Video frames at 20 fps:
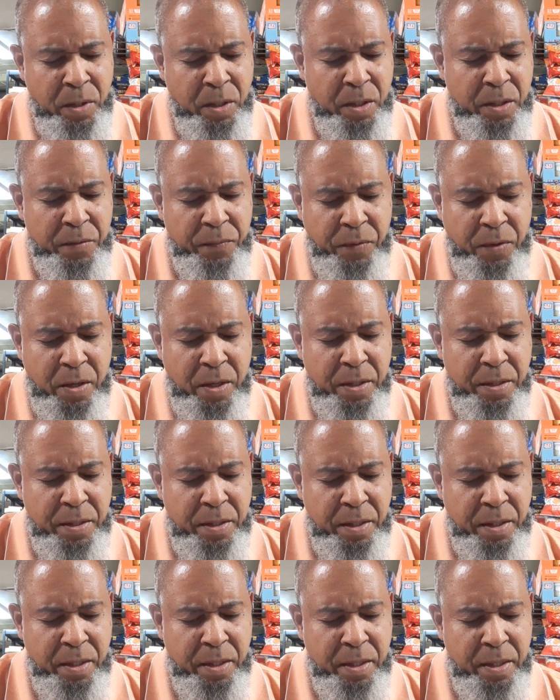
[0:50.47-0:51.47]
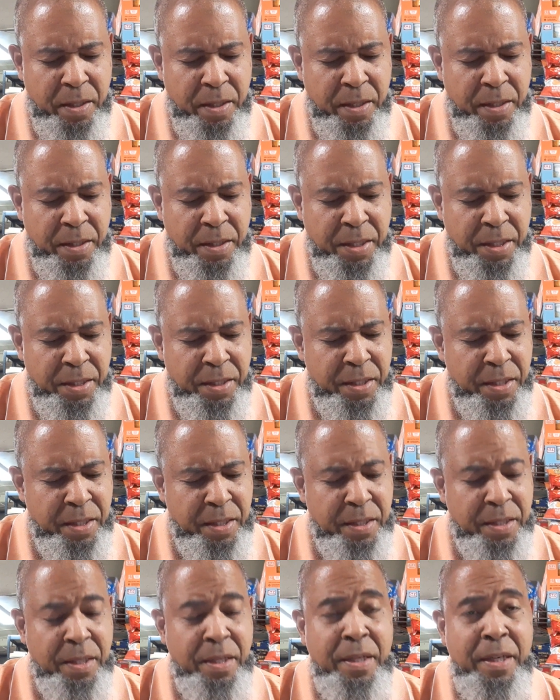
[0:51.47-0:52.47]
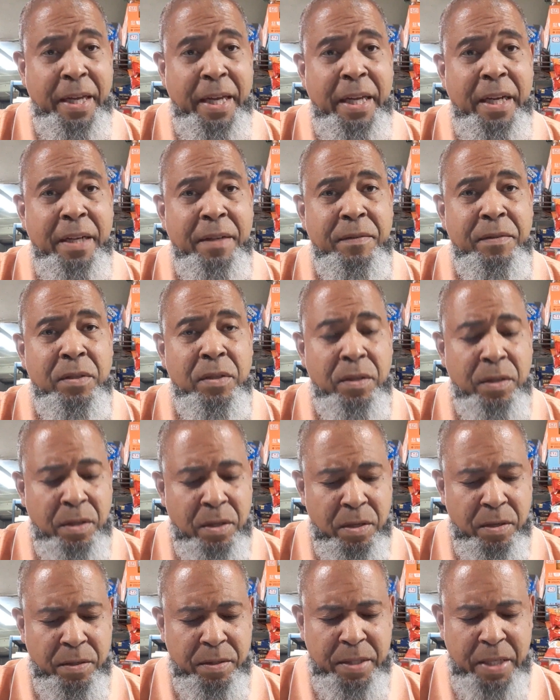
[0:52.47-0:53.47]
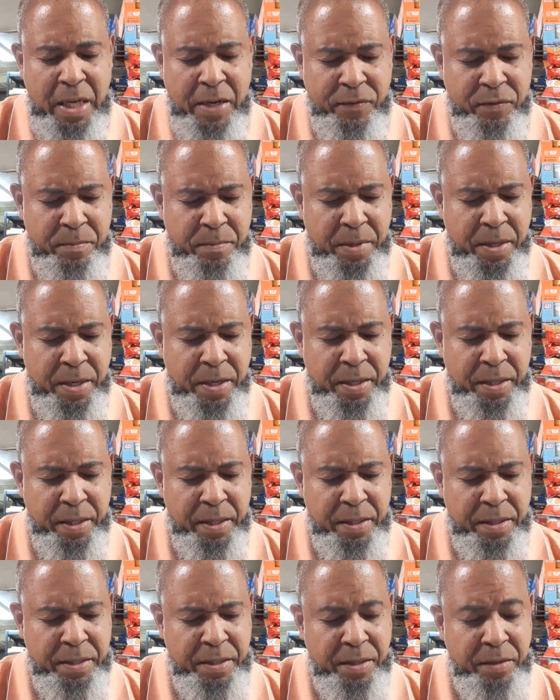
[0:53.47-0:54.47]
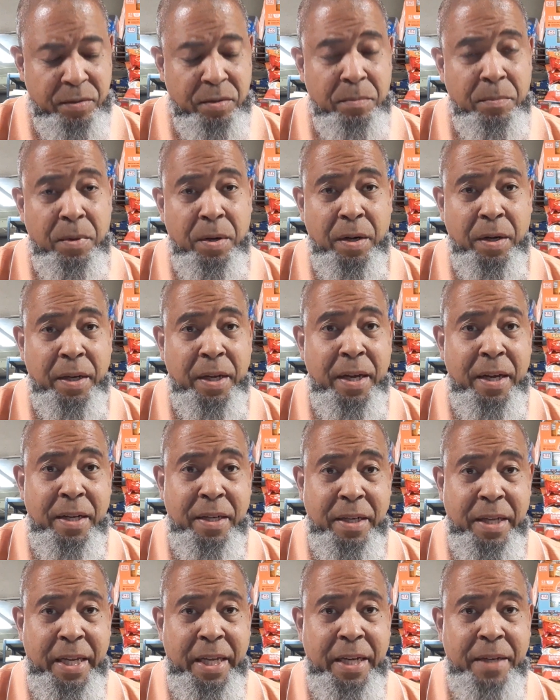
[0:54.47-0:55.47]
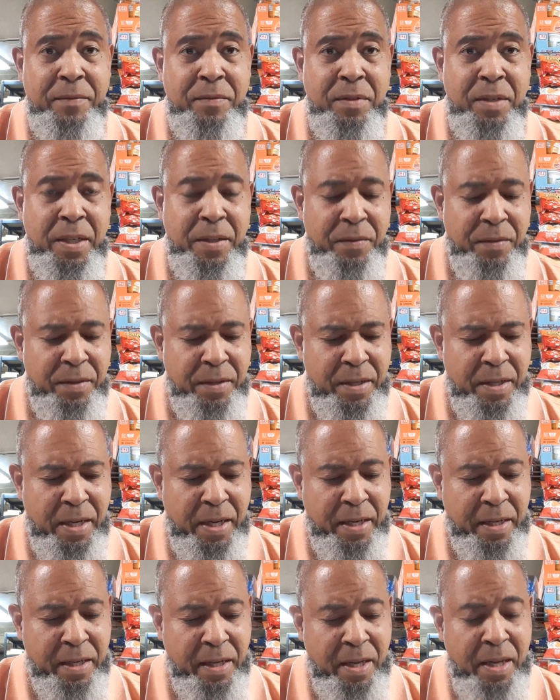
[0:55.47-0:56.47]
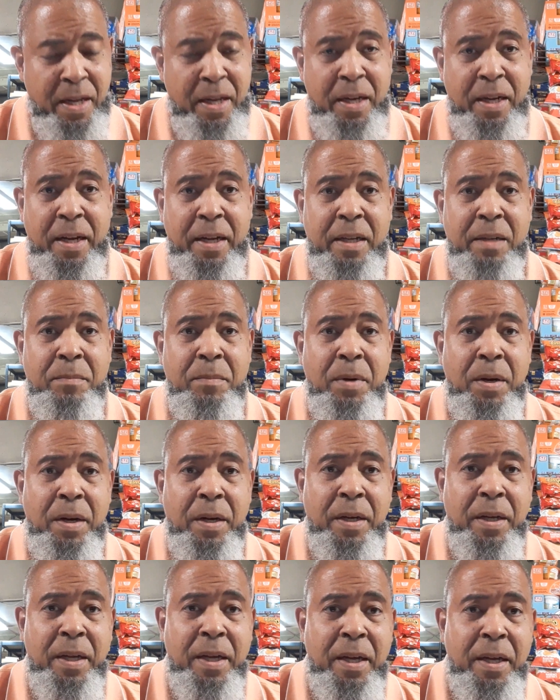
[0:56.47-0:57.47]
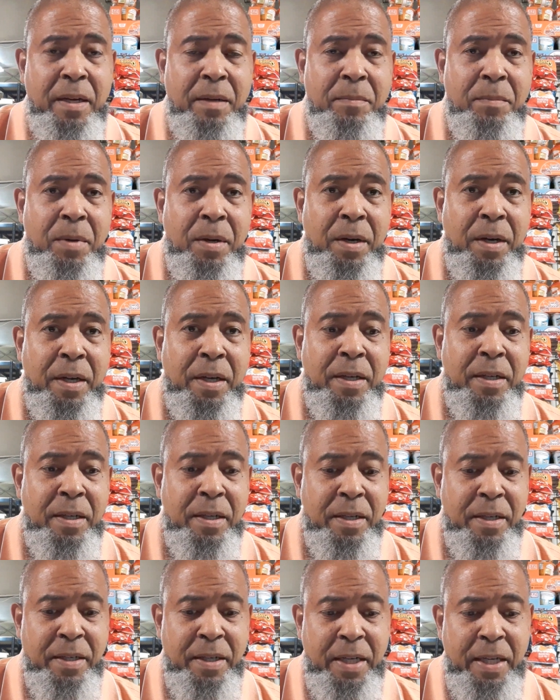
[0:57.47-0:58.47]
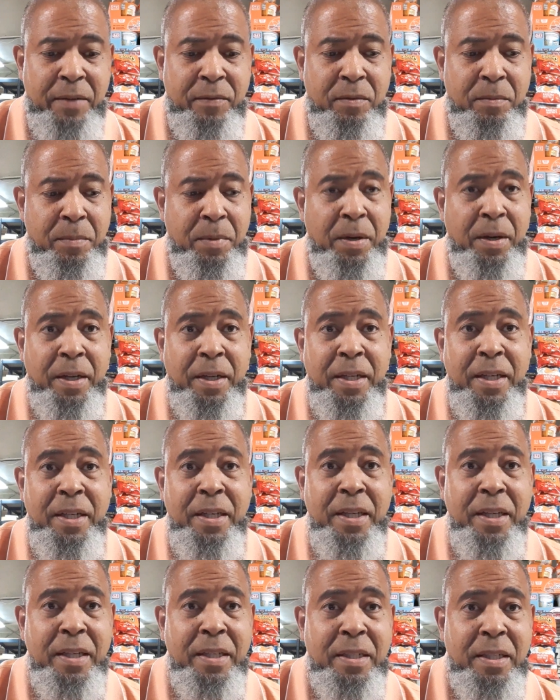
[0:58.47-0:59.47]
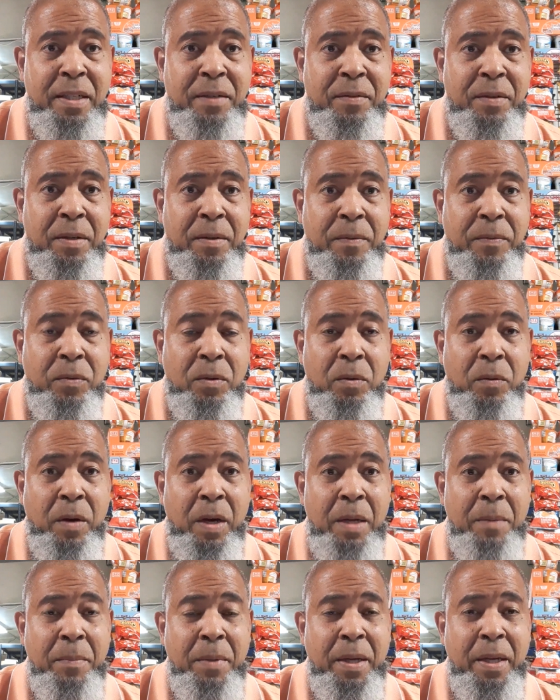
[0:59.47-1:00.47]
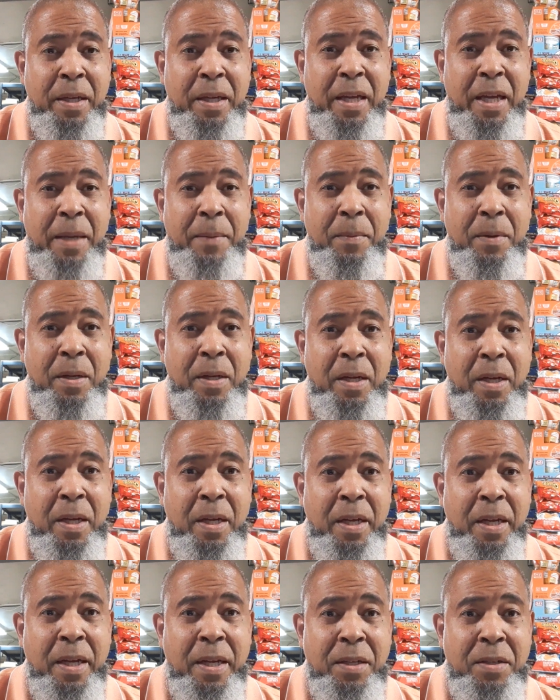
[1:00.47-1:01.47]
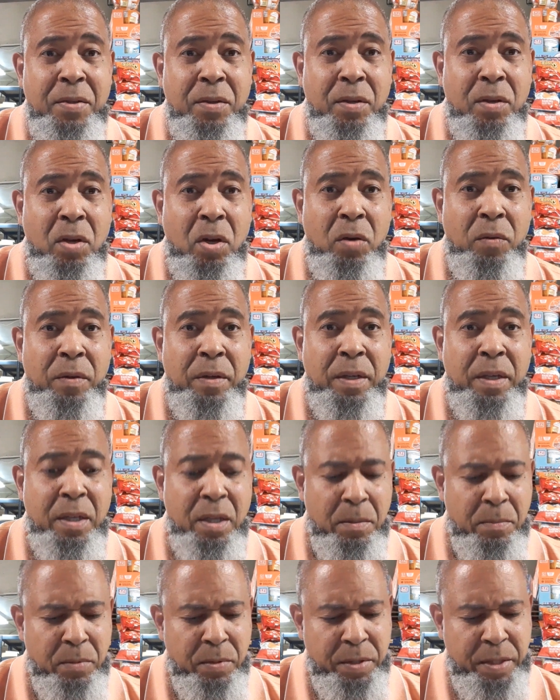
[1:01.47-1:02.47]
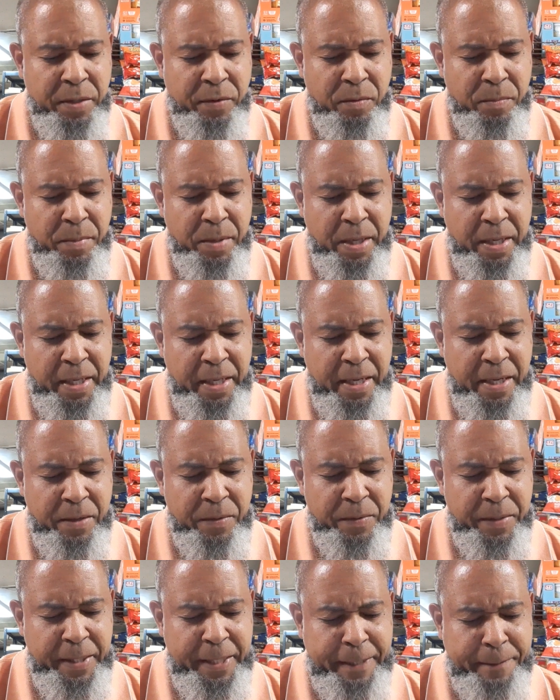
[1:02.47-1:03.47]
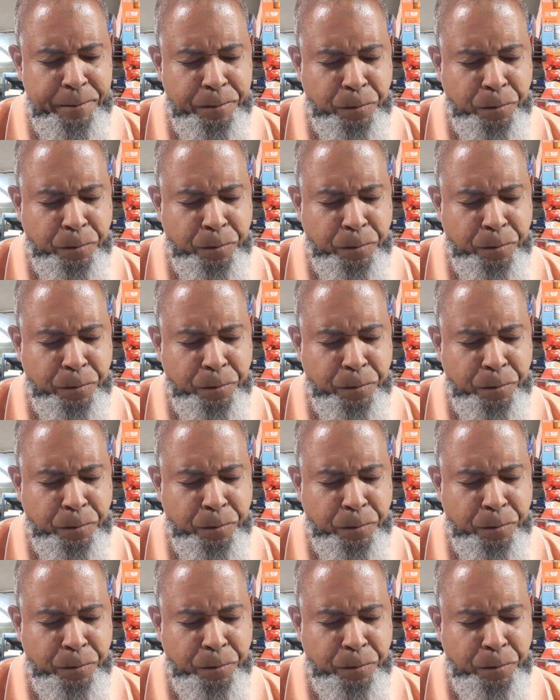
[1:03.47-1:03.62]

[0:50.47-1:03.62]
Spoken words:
As far as the indigenous natives, so South America and Central America had natives living there, like America had Native American Indians living here before the white man came in and took over and killed most everybody out, right?